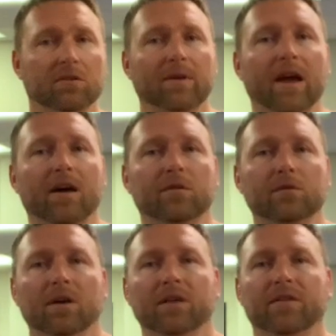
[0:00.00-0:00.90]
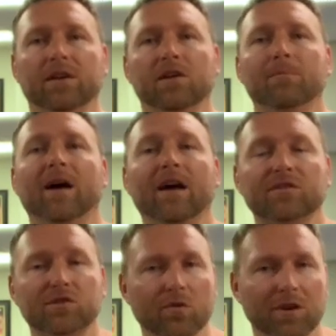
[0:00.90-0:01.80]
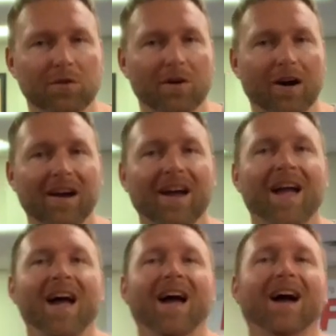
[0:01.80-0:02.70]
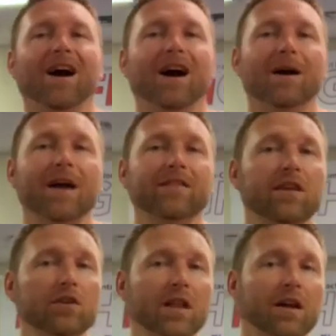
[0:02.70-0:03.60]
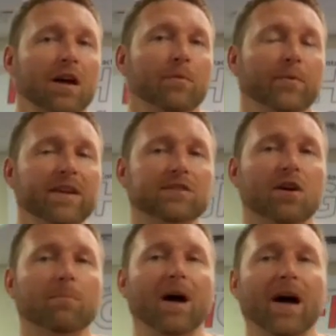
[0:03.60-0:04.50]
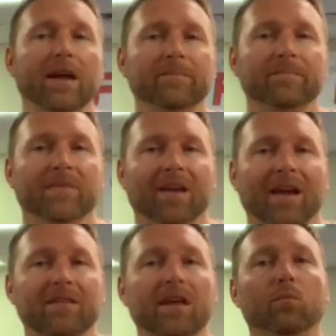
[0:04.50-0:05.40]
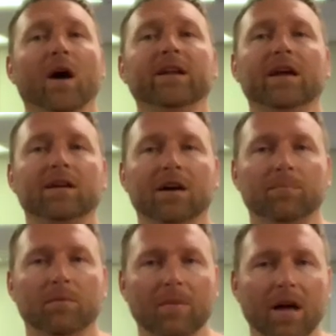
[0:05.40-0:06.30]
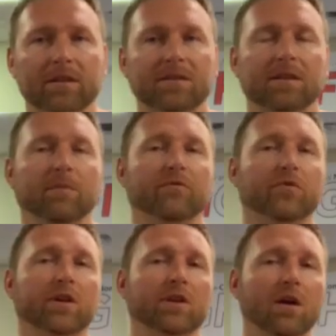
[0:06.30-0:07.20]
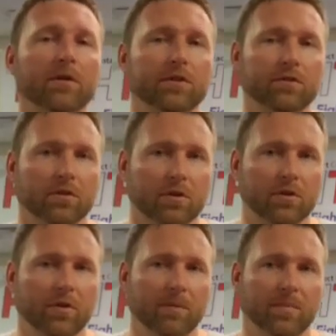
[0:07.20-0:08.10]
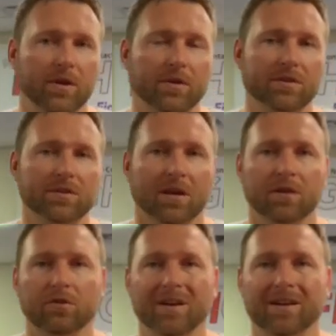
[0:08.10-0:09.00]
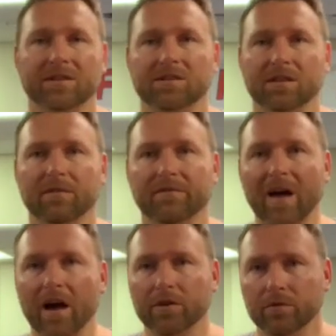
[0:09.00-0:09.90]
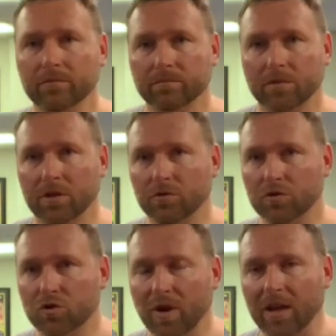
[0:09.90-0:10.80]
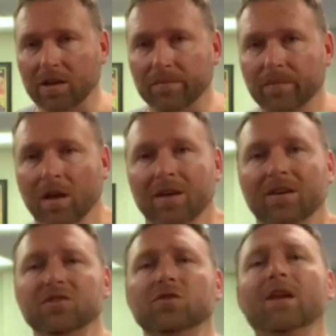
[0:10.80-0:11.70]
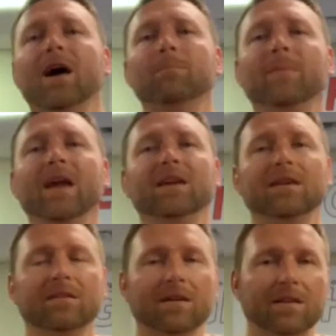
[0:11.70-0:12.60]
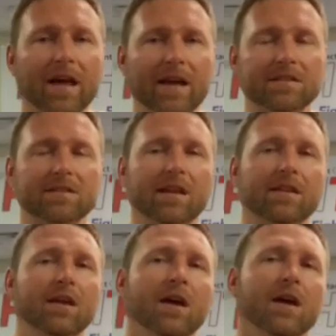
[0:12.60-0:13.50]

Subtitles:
around thinking about how sore you are, and then you let a couple weeks go by, and then why not a couple months, and then before you know it, you're gonna quit because you're not gonna see the value in your training, because you're not making the classes. Now,